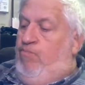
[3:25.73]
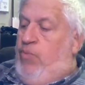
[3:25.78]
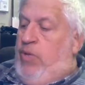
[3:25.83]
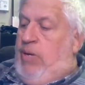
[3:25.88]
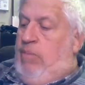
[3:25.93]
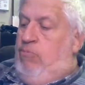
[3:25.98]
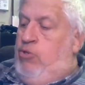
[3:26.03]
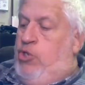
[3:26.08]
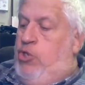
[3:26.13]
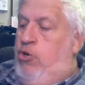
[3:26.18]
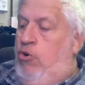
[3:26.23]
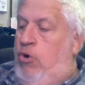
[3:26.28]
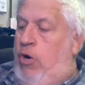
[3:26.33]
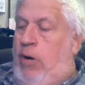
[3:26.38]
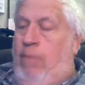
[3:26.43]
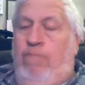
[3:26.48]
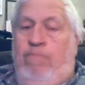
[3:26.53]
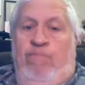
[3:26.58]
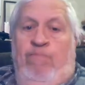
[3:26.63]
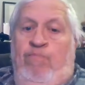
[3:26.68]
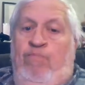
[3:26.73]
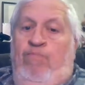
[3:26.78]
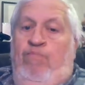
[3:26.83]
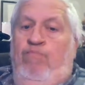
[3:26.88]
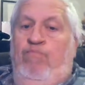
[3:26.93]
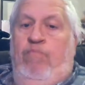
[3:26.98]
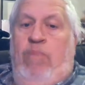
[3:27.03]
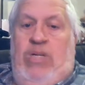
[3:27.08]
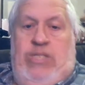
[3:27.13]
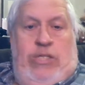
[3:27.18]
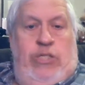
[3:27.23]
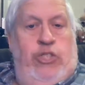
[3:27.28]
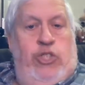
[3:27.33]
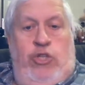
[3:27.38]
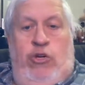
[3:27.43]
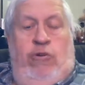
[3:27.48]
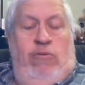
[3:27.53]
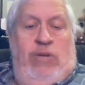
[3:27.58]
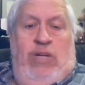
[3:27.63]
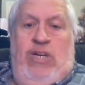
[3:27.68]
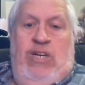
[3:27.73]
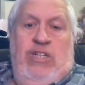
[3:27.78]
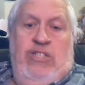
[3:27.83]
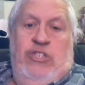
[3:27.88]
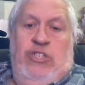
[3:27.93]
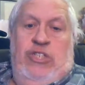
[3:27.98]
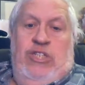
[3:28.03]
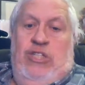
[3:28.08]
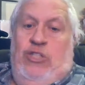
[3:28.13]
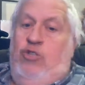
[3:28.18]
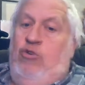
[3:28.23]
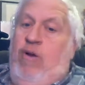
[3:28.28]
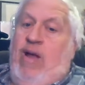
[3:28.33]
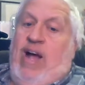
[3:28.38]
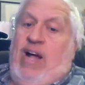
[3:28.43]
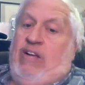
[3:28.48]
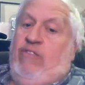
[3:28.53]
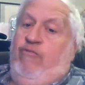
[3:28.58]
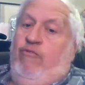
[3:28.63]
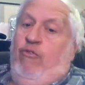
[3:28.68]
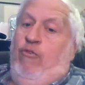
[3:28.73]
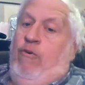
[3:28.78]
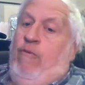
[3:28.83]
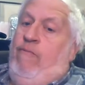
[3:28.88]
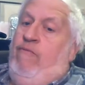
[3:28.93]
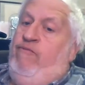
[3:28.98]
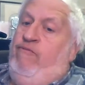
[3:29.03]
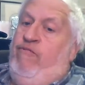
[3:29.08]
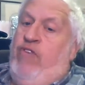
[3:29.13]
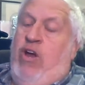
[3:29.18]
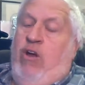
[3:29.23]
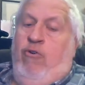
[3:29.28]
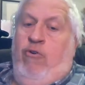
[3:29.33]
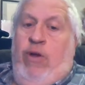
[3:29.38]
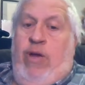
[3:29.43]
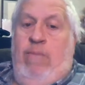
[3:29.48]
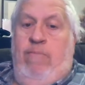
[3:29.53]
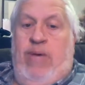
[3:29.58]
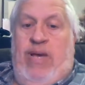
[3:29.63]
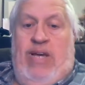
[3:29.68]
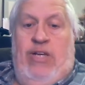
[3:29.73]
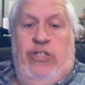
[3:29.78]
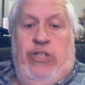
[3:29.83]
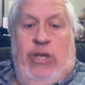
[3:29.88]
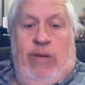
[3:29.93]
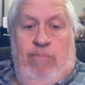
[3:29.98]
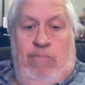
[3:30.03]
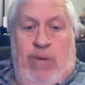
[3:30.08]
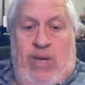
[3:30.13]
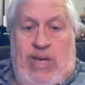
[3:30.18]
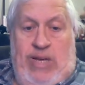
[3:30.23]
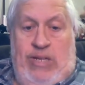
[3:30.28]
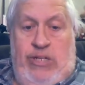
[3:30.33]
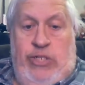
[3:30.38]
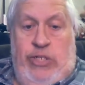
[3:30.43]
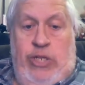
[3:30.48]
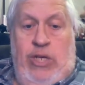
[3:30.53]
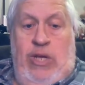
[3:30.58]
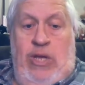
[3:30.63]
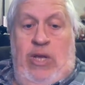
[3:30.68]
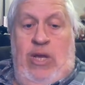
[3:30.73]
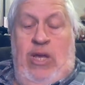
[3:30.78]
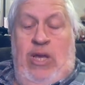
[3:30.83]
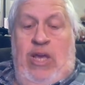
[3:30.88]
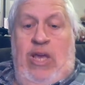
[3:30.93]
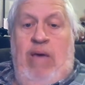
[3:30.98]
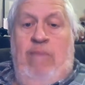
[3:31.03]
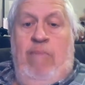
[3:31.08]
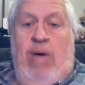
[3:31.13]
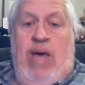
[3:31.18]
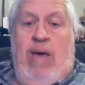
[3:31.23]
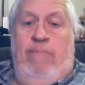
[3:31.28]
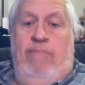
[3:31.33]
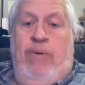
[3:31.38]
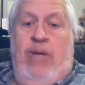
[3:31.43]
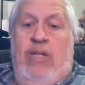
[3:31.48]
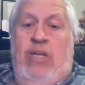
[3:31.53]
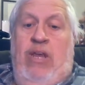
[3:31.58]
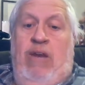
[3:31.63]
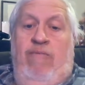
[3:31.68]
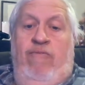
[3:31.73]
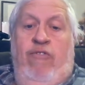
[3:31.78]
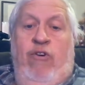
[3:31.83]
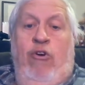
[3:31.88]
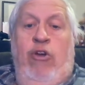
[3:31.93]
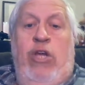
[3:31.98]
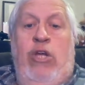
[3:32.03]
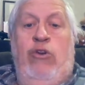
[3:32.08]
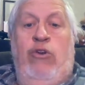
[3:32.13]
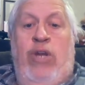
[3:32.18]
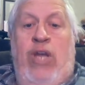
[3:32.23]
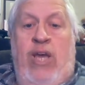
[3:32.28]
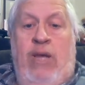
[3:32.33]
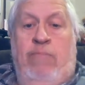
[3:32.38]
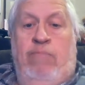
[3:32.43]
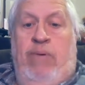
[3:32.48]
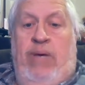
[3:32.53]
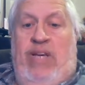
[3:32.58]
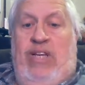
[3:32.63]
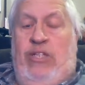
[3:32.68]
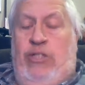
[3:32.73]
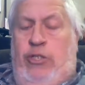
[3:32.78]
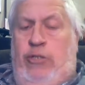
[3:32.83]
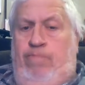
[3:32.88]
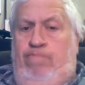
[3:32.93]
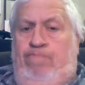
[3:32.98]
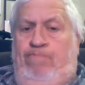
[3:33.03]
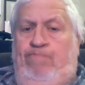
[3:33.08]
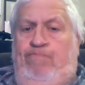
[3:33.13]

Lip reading: I'm sure. But it certainly doesn't detract from a very amazing piece, in my opinion, a very unique piece.